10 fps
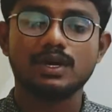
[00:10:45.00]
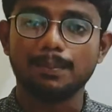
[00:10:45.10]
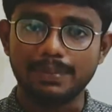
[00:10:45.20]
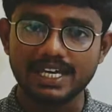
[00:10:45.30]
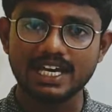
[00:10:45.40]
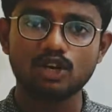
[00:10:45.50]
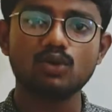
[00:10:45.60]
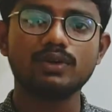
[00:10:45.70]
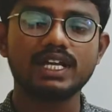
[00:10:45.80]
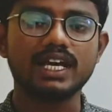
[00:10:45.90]
B
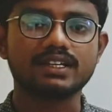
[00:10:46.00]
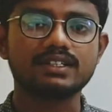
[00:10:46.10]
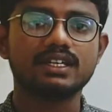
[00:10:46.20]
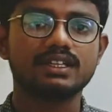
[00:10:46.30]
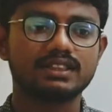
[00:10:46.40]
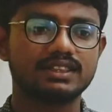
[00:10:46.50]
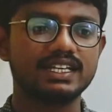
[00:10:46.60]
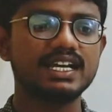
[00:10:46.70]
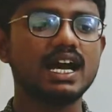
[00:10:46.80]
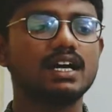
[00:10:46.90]
alone takes
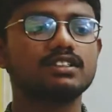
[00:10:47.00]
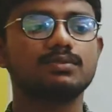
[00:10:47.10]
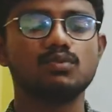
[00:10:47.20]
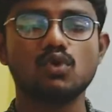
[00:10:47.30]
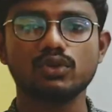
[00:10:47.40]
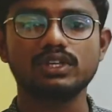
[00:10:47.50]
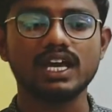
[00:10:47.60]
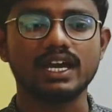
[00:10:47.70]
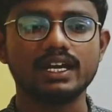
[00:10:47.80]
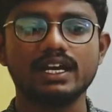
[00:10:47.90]
3 hours more
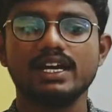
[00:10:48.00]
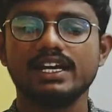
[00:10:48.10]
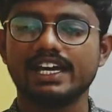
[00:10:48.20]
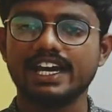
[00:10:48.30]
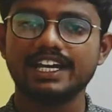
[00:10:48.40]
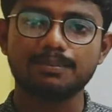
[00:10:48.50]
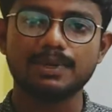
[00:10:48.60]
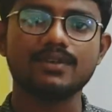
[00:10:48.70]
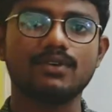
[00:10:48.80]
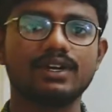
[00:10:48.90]
than A and
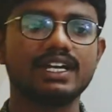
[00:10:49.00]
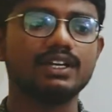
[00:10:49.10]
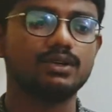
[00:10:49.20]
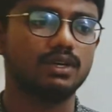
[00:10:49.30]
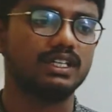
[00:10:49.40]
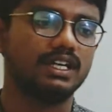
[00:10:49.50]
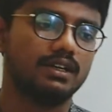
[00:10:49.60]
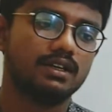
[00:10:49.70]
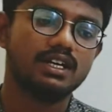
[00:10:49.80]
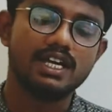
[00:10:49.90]
B working together.
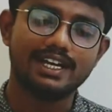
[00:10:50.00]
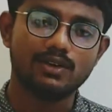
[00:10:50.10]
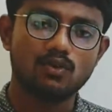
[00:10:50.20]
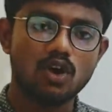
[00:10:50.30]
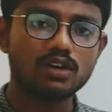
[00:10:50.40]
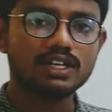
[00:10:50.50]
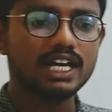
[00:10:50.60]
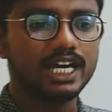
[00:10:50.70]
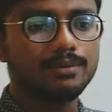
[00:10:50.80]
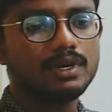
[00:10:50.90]
In what
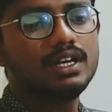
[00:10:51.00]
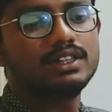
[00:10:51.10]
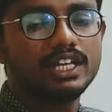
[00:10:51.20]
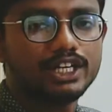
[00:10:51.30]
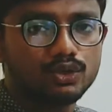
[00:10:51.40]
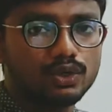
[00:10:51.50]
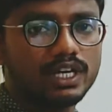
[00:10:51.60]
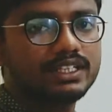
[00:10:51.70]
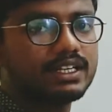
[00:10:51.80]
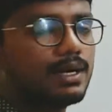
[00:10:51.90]
time they
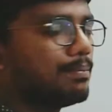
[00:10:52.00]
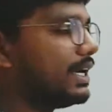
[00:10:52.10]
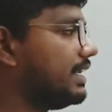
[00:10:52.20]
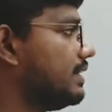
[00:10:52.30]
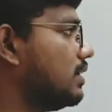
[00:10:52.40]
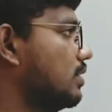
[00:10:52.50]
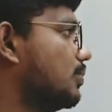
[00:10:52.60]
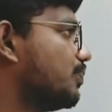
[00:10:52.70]
together complete the